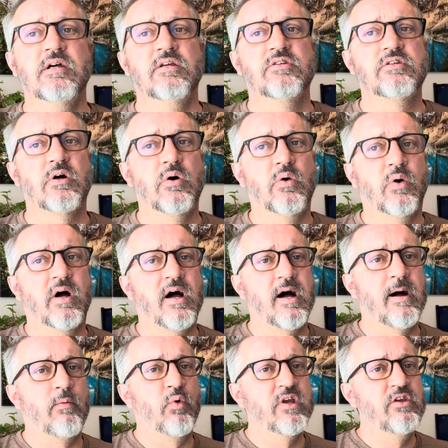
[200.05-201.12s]
So
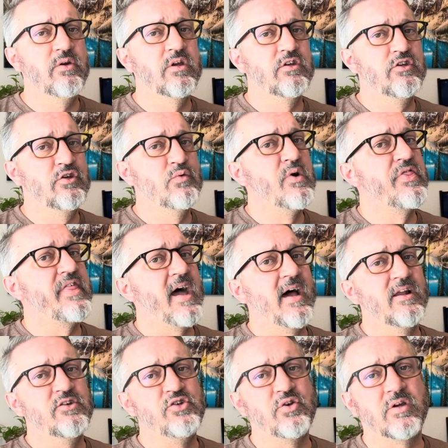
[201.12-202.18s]
what you can do with that
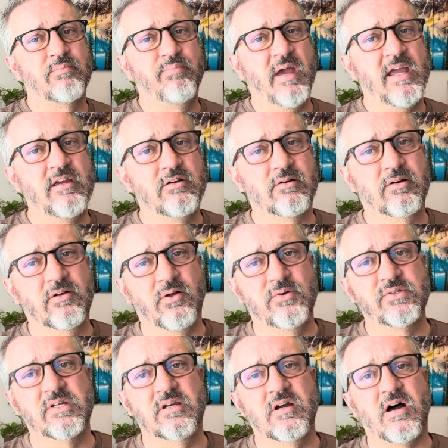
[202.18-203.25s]
is you can pay your
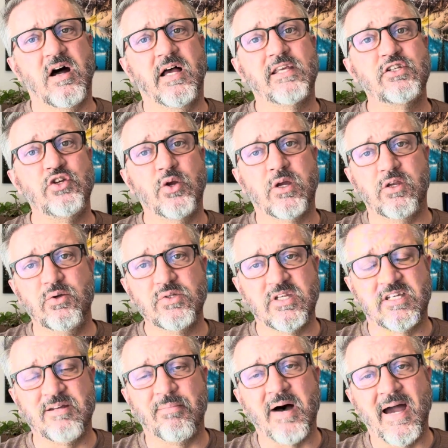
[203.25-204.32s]
closing costs, you can use it
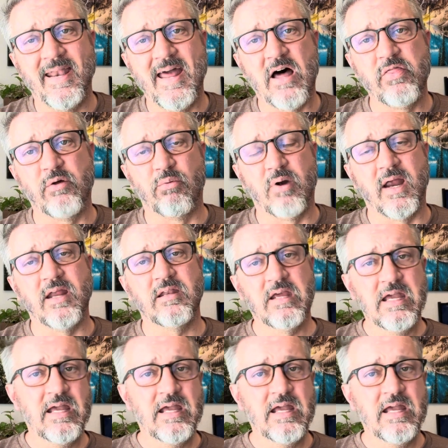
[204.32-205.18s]
to buy down the rate.